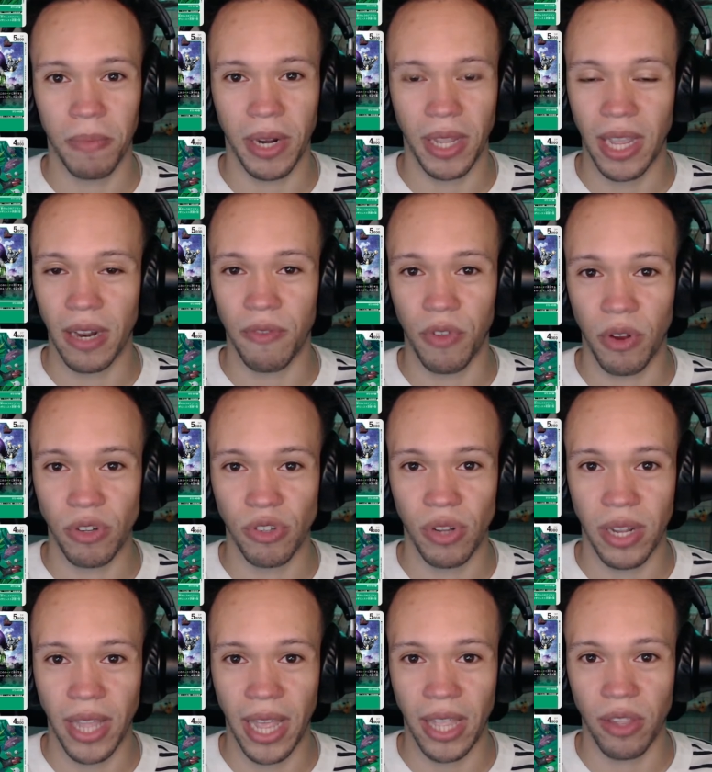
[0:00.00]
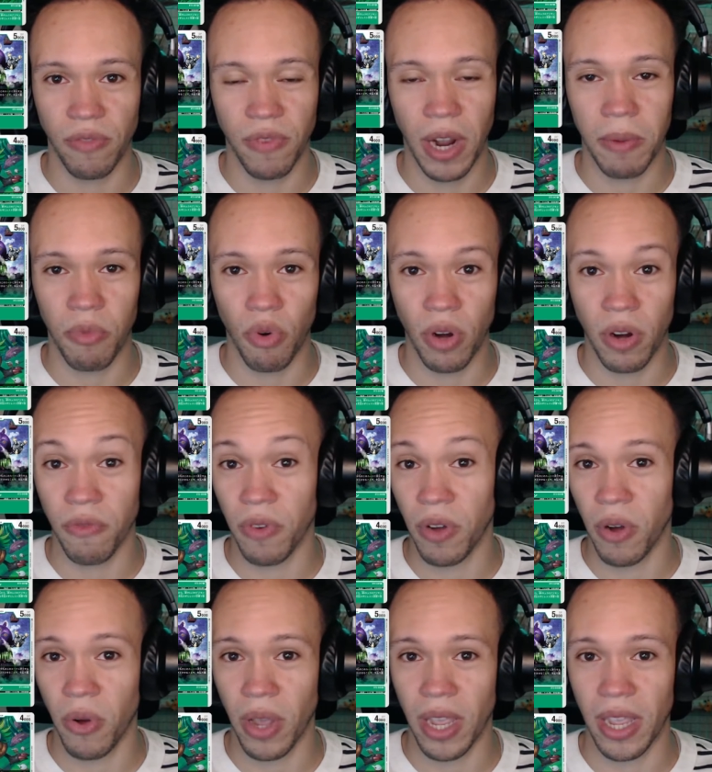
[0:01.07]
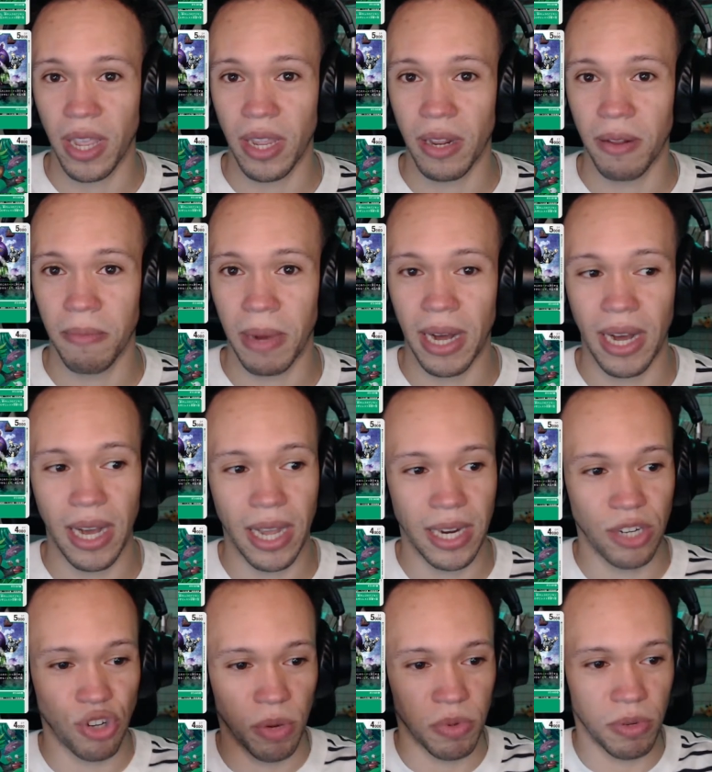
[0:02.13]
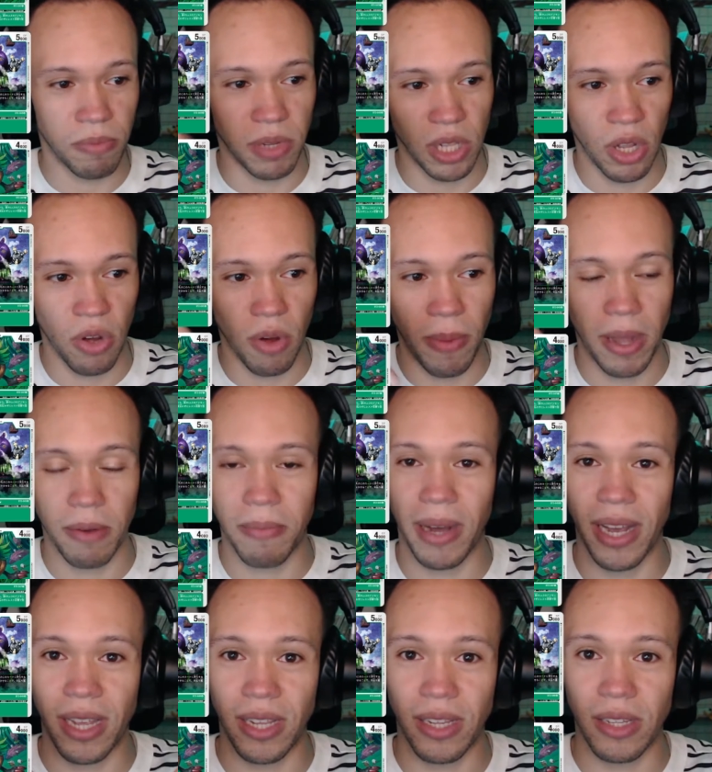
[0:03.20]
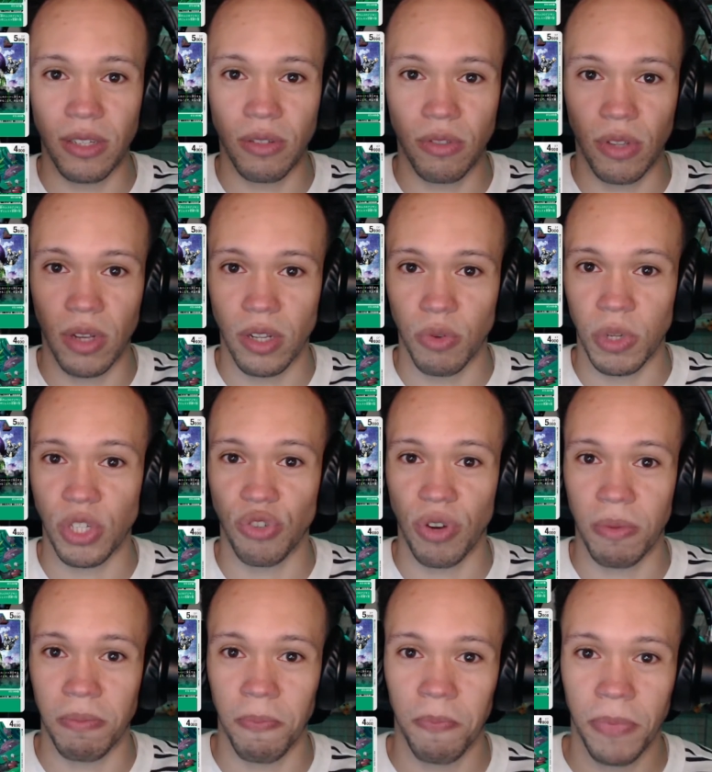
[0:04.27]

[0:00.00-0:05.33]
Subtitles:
But again, if you're interested in that, you can find more info in my description below about my Twitch stream.